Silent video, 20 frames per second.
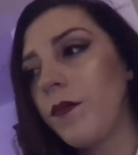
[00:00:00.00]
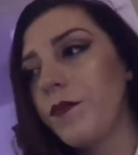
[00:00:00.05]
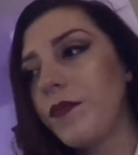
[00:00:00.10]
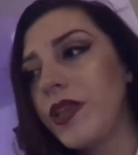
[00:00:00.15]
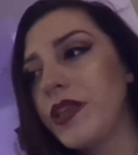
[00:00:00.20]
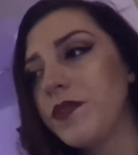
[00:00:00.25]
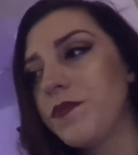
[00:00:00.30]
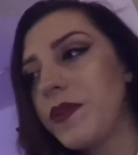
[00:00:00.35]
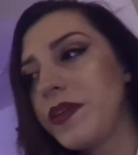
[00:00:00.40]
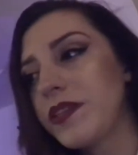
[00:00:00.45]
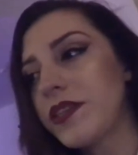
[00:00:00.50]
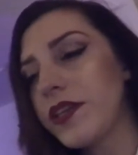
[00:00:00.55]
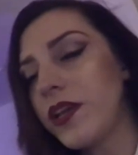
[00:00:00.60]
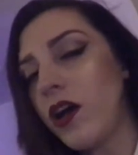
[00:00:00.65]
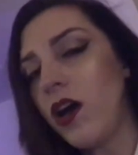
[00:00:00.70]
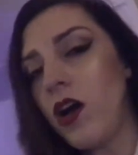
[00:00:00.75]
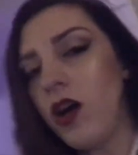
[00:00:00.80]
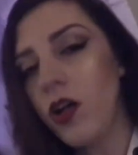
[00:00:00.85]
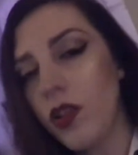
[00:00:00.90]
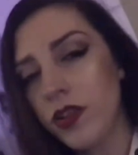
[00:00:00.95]
he's basically
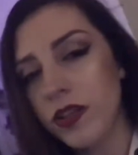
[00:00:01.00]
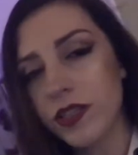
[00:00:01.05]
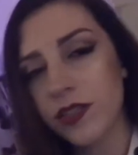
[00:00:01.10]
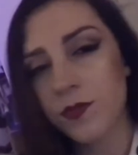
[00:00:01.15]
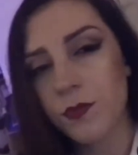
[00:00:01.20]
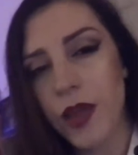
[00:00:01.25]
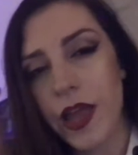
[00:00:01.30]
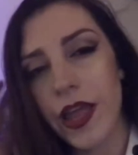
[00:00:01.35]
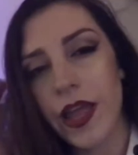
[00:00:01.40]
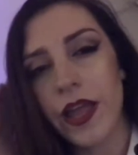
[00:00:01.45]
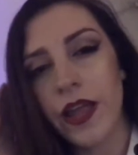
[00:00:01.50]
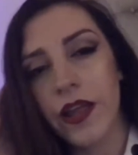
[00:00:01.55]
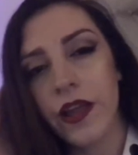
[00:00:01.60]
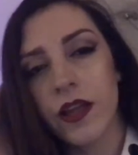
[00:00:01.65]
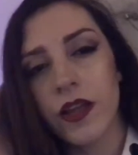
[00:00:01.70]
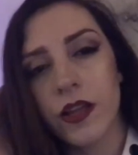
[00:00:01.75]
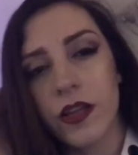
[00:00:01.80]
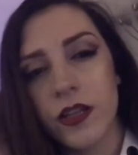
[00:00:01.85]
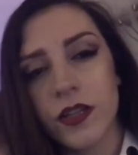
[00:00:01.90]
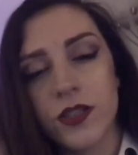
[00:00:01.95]
on his way
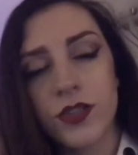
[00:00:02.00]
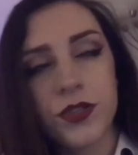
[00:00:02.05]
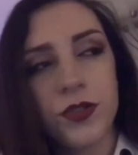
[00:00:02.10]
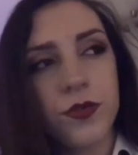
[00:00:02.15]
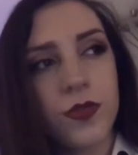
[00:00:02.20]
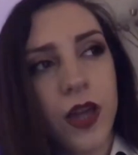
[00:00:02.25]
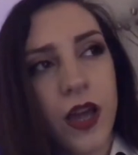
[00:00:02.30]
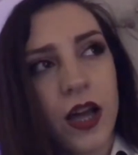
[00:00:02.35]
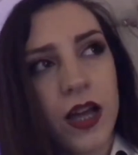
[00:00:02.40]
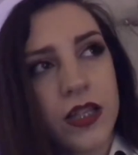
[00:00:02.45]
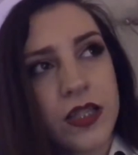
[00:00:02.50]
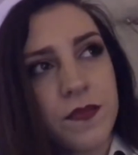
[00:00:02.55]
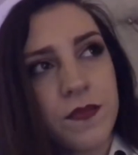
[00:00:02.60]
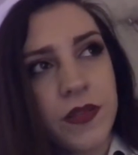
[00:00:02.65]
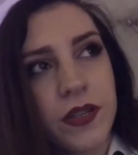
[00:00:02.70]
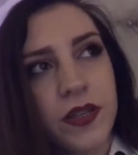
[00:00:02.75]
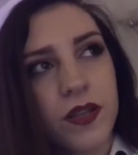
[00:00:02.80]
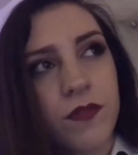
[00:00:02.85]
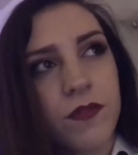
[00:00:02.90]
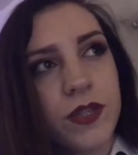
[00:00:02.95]
to the
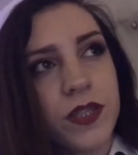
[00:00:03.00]
hospital,